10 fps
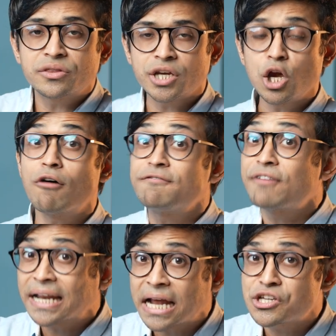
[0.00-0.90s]
three of
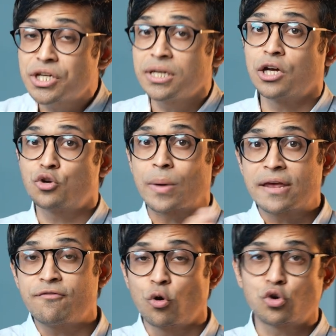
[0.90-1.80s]
financial year
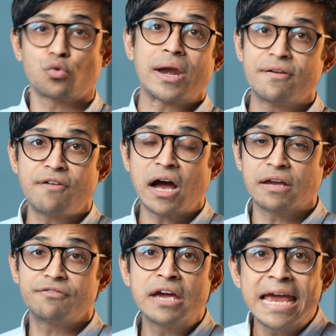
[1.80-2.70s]
24 to
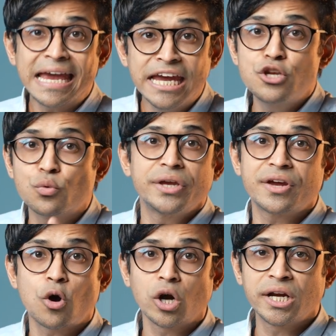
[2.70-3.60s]
25, E2E
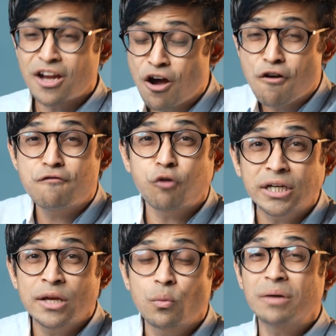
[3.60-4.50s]
recorded
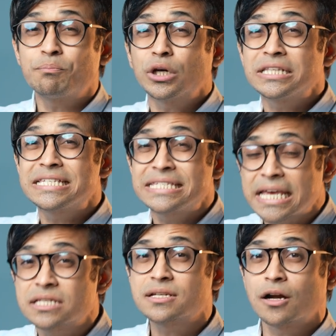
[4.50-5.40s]

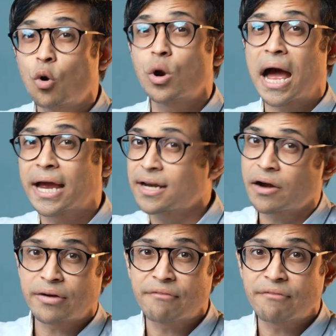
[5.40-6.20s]
41.6 crore INR